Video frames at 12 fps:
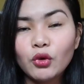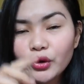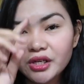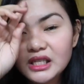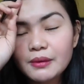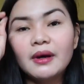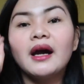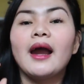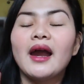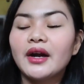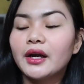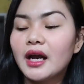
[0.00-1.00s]
or sa
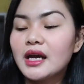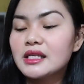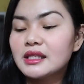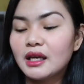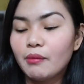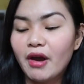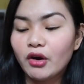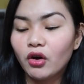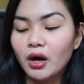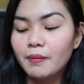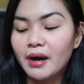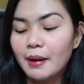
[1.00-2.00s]
mga areas na
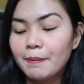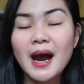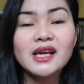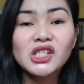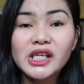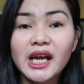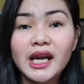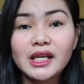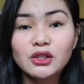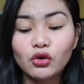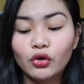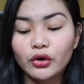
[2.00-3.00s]
meron ka mga
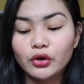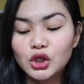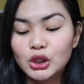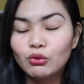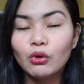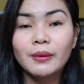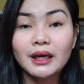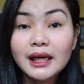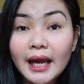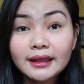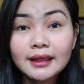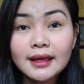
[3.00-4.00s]
patches or gusto mo
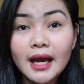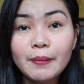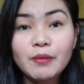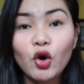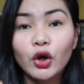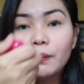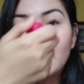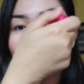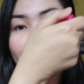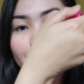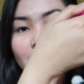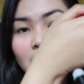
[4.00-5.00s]
mag-lighten up or
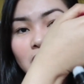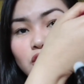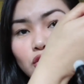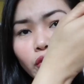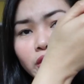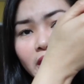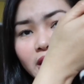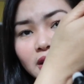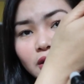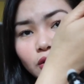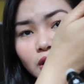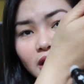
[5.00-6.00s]
mag-peel. So,
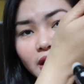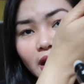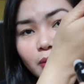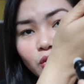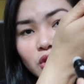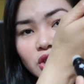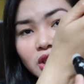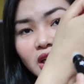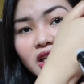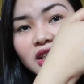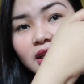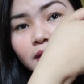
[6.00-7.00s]
kunyari dito, lalagay mo lang siyang
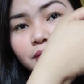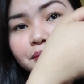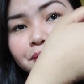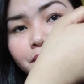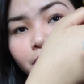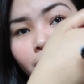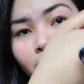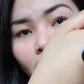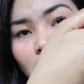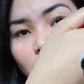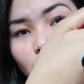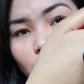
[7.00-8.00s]
ganyan.
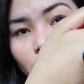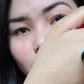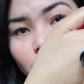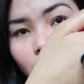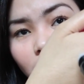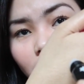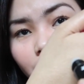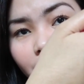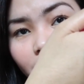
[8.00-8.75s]
I'll show you a little